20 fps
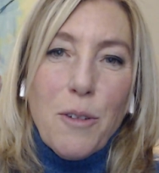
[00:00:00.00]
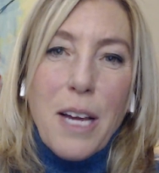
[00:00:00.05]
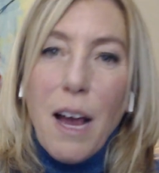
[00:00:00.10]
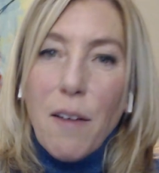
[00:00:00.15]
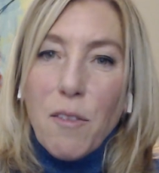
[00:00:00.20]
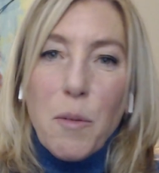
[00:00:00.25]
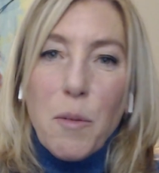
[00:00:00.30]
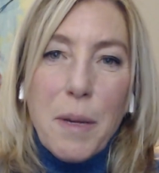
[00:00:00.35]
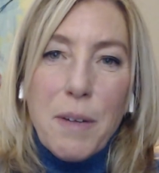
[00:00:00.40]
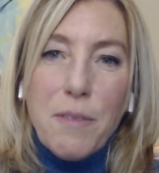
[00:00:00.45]

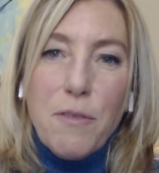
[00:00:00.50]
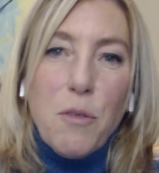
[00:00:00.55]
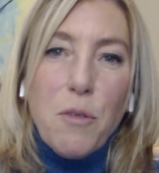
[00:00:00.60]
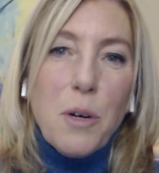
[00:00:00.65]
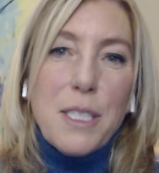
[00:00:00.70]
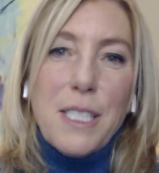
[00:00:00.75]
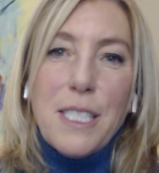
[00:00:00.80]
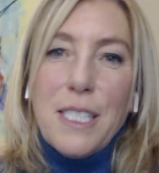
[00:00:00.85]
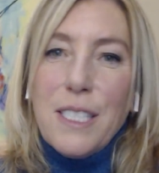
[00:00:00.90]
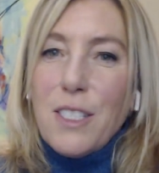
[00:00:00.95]
government
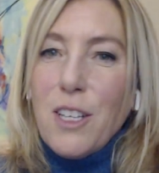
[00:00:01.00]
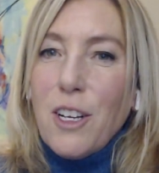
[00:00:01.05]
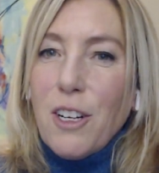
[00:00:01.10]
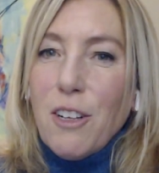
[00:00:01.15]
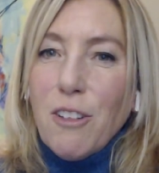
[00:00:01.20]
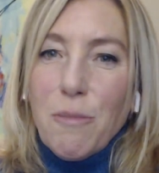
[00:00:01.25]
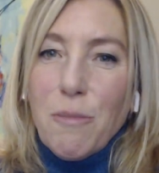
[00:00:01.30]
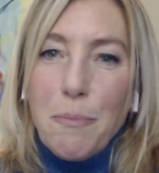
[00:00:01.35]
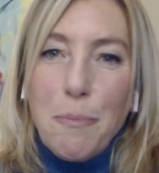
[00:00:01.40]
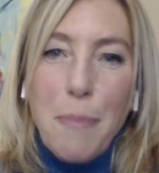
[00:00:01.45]
forces on
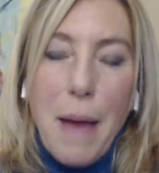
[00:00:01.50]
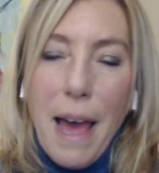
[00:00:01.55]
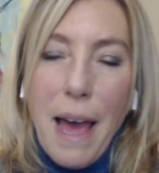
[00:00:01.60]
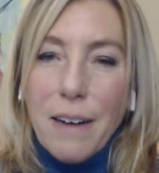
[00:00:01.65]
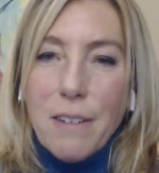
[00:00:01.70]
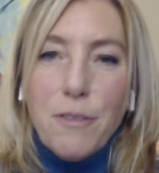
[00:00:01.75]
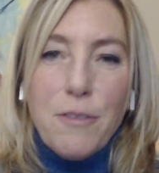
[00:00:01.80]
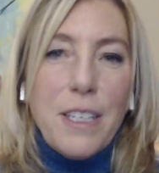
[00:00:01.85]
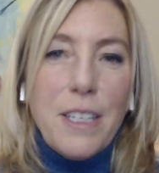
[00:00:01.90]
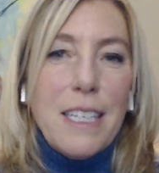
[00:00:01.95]
a
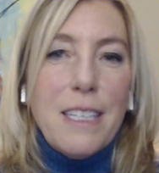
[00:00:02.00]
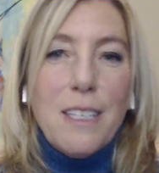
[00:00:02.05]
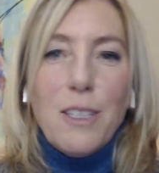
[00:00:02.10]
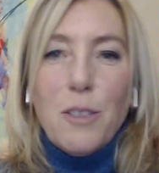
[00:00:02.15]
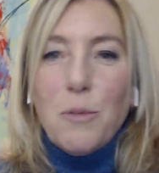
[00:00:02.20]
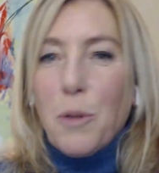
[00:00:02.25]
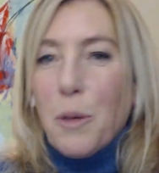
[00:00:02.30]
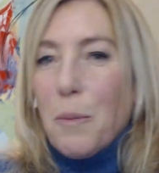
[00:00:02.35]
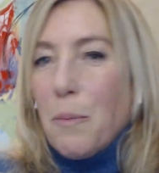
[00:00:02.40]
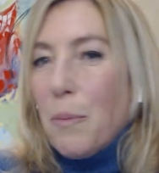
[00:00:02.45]

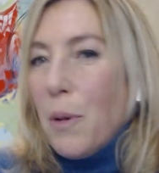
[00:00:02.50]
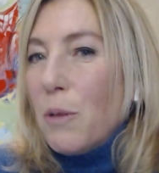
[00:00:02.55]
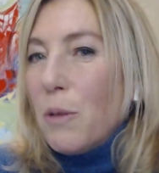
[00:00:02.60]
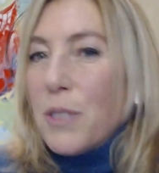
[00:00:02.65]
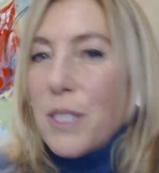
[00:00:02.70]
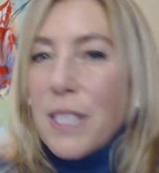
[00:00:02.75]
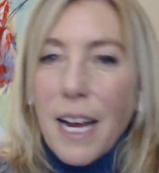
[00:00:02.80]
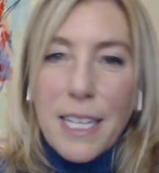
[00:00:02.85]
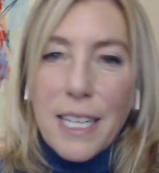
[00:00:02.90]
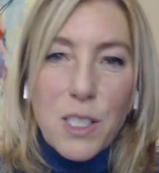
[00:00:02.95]
battlefield where
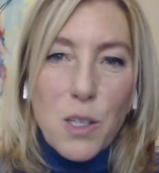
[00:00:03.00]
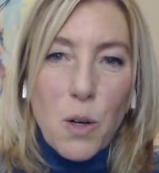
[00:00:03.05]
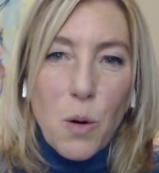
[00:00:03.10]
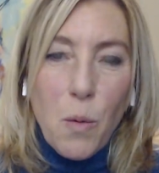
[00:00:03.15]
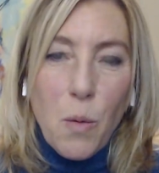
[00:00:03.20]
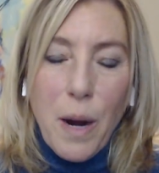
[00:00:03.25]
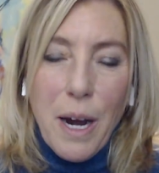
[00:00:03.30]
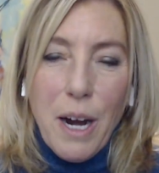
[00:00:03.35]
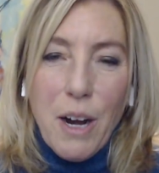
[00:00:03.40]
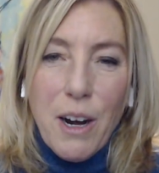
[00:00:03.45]
both sides are
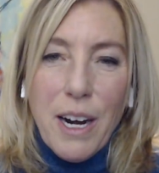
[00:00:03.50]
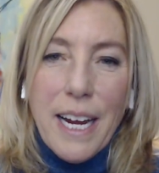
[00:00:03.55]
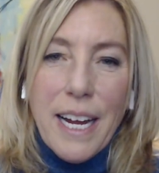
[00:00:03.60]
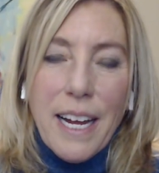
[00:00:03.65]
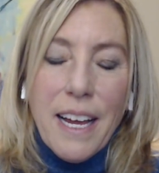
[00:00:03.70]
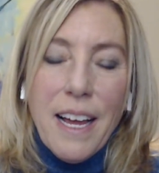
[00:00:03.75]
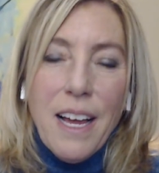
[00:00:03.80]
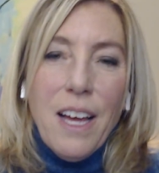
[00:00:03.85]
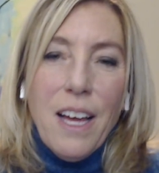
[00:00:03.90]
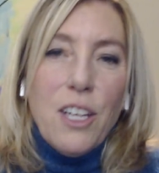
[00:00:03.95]

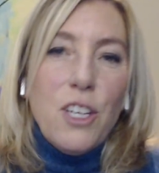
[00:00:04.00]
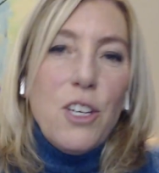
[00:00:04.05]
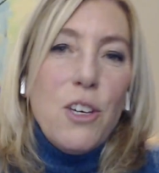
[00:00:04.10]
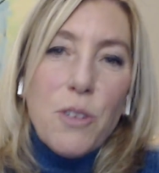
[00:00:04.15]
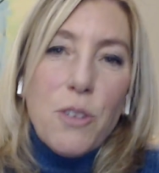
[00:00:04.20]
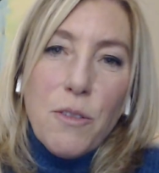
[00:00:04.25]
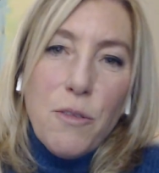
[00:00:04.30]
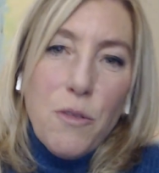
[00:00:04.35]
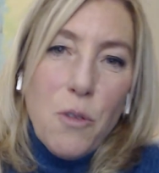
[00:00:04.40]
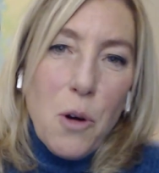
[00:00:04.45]
wearing
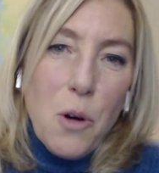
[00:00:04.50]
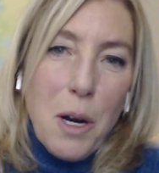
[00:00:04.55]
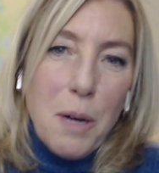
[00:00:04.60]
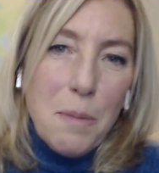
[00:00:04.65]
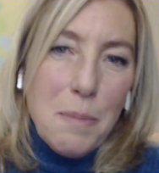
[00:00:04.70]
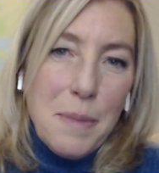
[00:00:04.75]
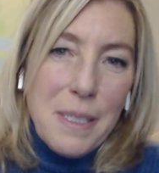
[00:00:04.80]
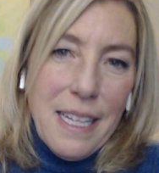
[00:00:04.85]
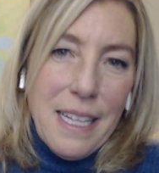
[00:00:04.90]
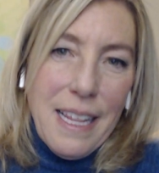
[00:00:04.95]

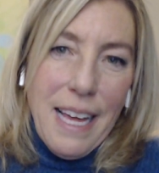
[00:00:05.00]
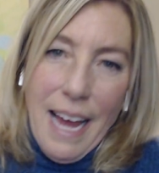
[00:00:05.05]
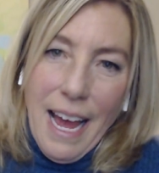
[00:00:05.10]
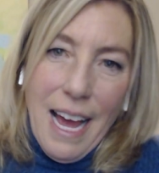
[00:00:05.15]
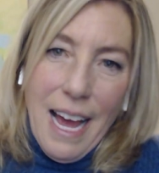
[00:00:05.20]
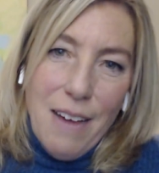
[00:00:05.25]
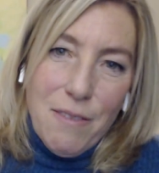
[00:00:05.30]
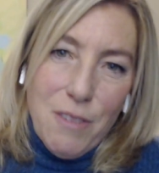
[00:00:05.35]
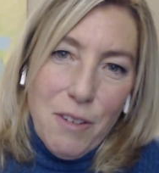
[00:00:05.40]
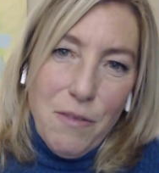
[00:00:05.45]
uniforms and they
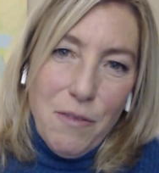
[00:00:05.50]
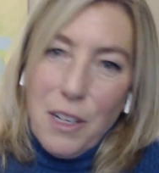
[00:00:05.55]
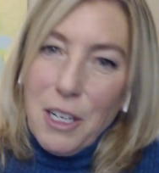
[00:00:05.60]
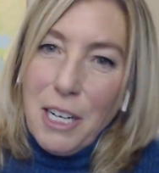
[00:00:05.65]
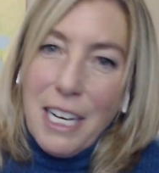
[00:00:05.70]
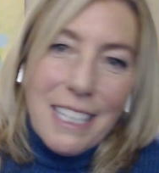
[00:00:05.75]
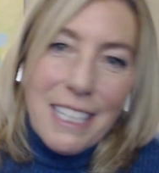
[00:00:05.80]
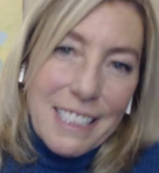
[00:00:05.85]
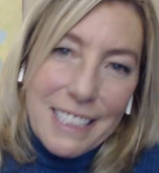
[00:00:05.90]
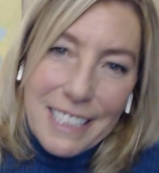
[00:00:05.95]
have a
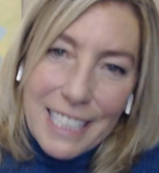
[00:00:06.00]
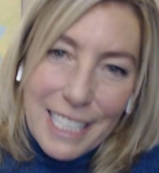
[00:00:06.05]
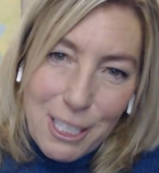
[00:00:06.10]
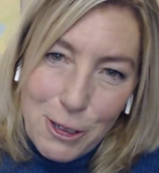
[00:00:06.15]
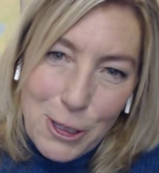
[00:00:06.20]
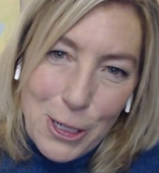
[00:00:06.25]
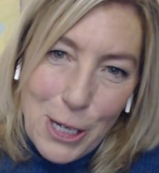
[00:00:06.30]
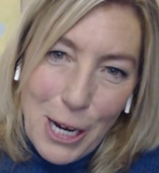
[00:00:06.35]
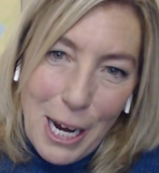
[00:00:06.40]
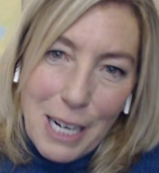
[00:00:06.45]
very
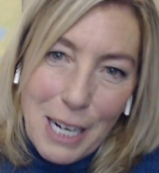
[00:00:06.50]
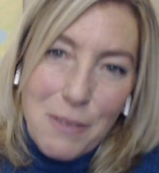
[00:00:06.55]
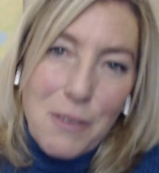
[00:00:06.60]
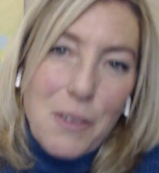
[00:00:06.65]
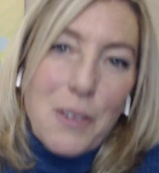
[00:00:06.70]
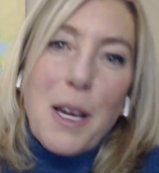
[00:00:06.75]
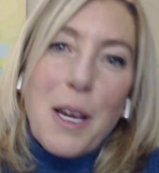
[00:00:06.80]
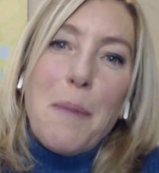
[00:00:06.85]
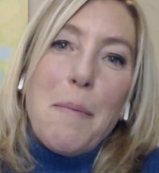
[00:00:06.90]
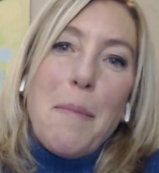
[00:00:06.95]
clear chain
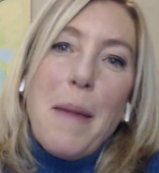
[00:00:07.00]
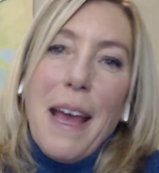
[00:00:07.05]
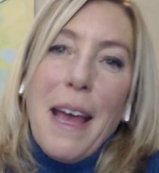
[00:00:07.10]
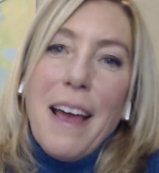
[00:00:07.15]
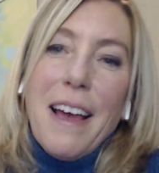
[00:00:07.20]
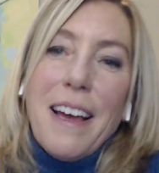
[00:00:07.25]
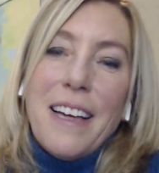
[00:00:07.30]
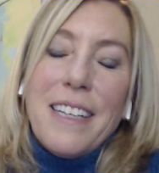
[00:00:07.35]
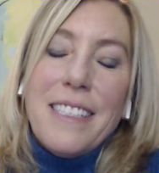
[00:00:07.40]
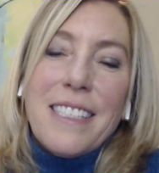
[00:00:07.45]
of
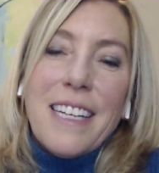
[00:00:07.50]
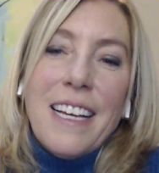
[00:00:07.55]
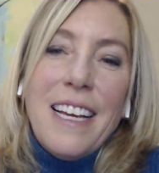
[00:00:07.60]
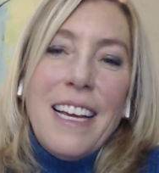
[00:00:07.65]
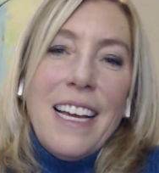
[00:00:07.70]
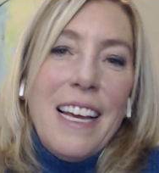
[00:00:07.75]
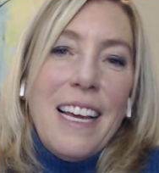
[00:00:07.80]
command.